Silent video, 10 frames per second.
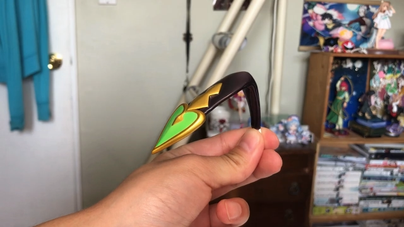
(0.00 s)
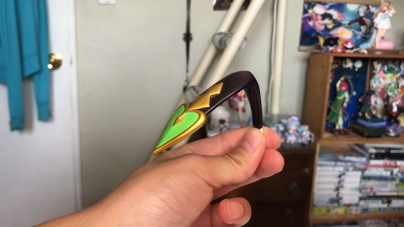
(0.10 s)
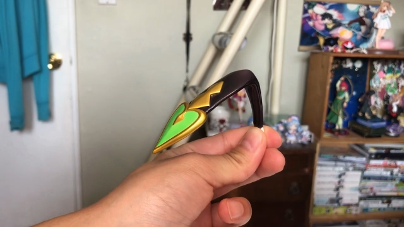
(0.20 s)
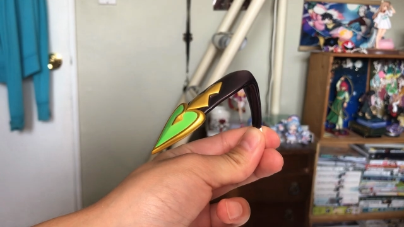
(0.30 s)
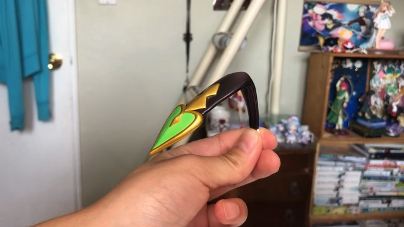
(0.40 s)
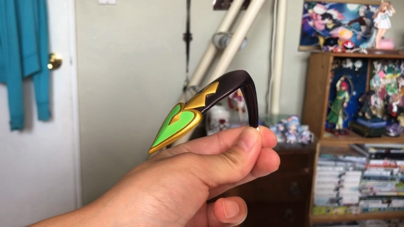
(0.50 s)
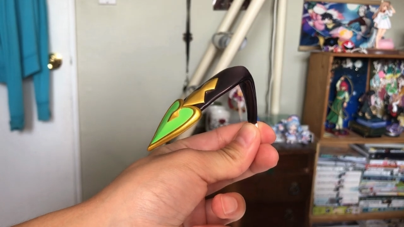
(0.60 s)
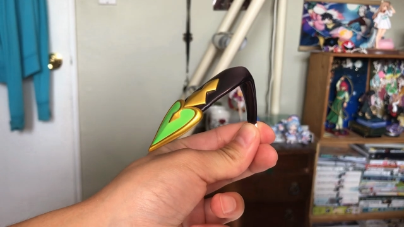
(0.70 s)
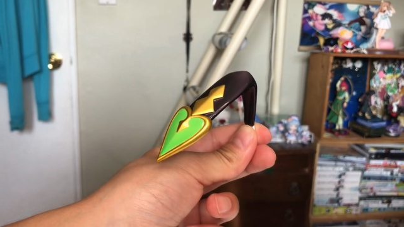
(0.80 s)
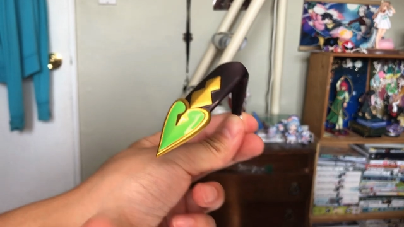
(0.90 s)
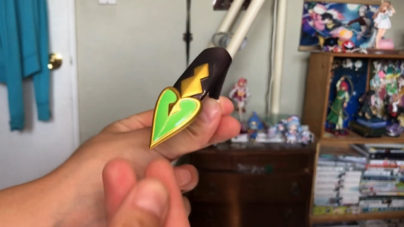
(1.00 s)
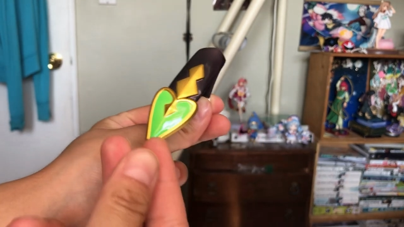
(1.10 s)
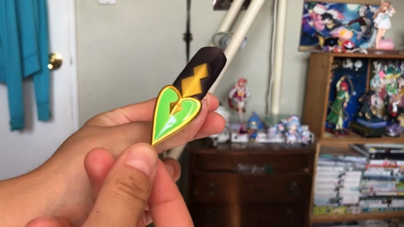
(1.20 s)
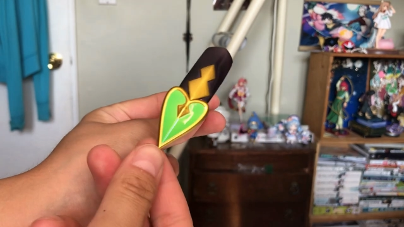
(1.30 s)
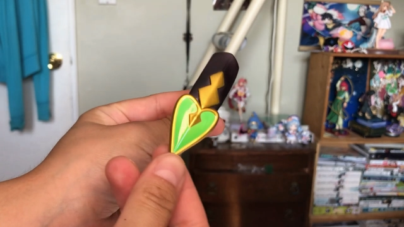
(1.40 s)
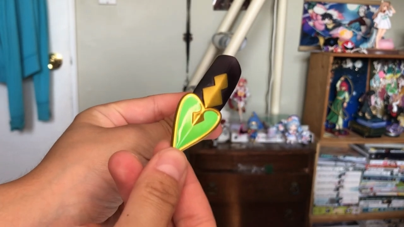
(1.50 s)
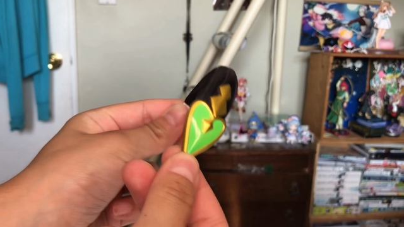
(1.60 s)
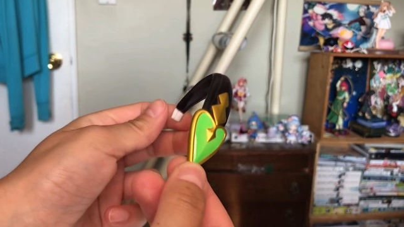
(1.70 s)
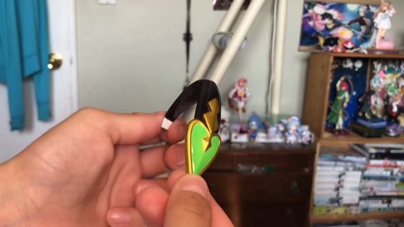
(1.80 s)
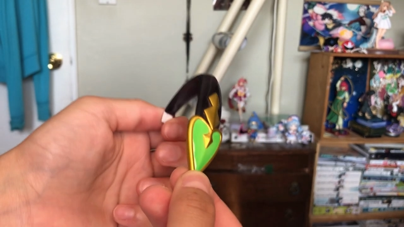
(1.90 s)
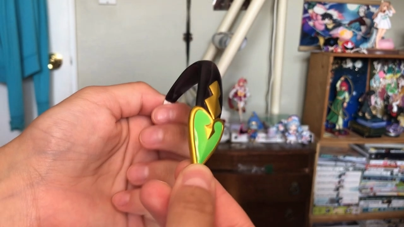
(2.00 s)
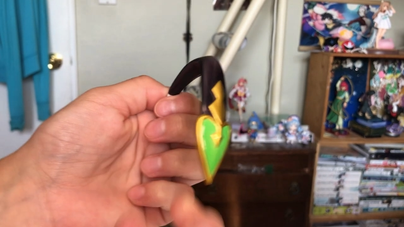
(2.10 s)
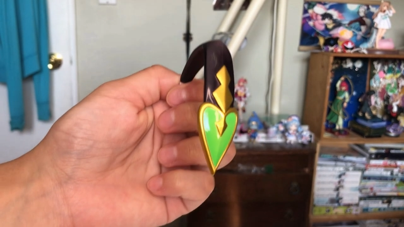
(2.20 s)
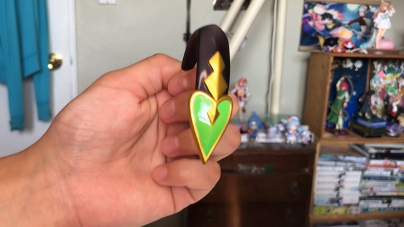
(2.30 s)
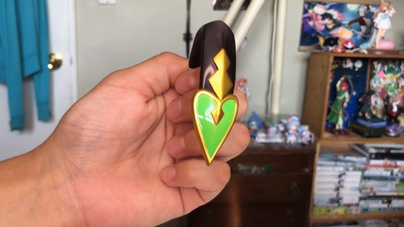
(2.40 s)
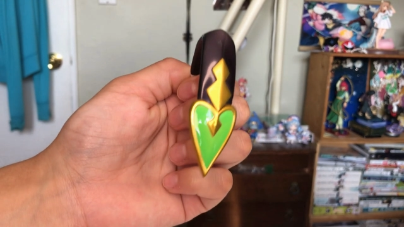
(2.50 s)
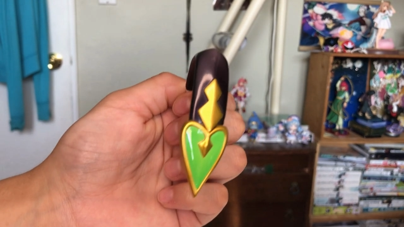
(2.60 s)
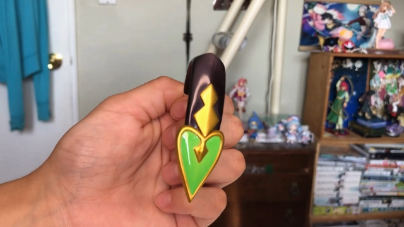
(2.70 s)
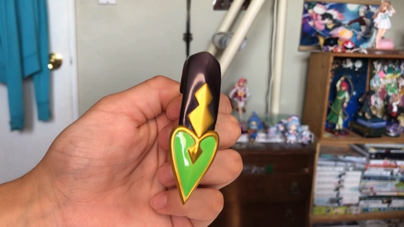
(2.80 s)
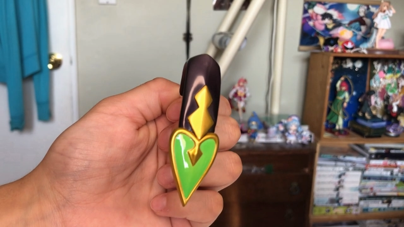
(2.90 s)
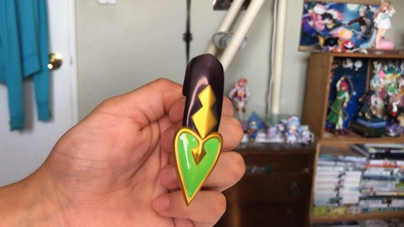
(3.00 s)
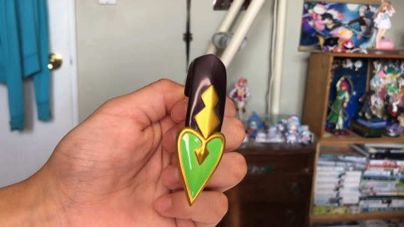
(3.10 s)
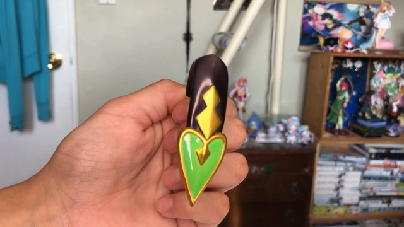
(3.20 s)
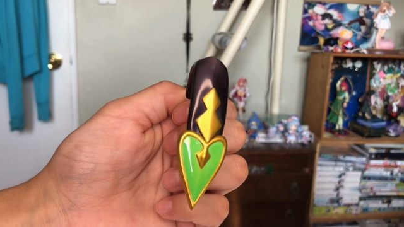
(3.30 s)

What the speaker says: No face is visible, so there are no lips to read.